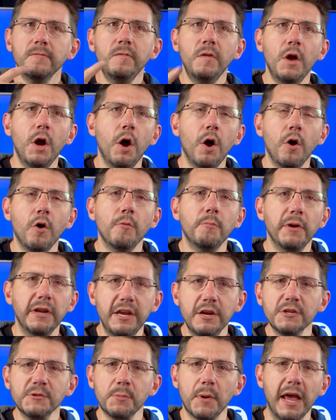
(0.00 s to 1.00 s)
no,
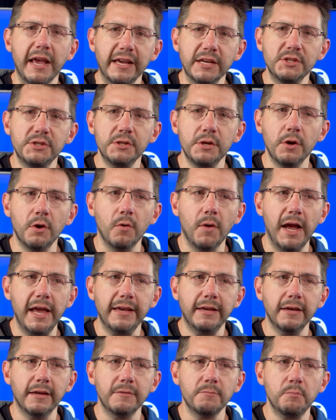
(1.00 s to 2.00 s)
but here's what I could do
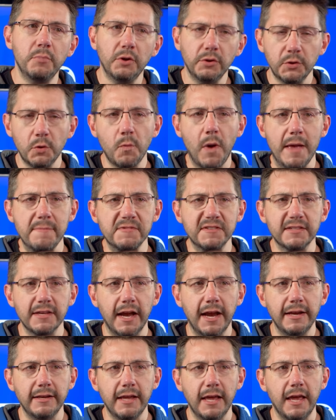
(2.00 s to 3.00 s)
I could build a
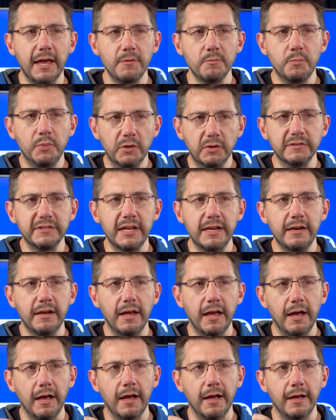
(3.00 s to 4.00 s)
website and build in
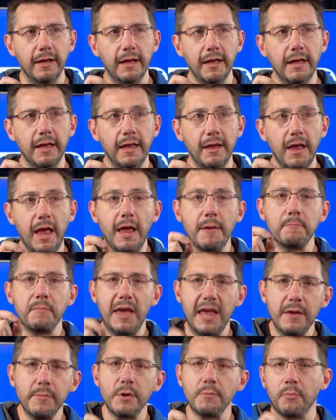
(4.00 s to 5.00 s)
uh, a
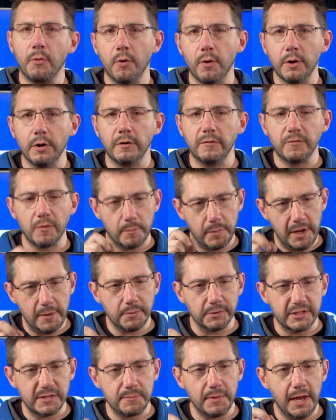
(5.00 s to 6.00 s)
payment portal for
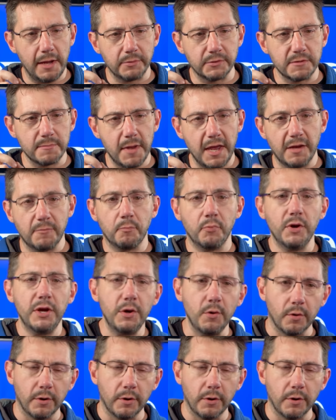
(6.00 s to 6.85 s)
people to be able to make pre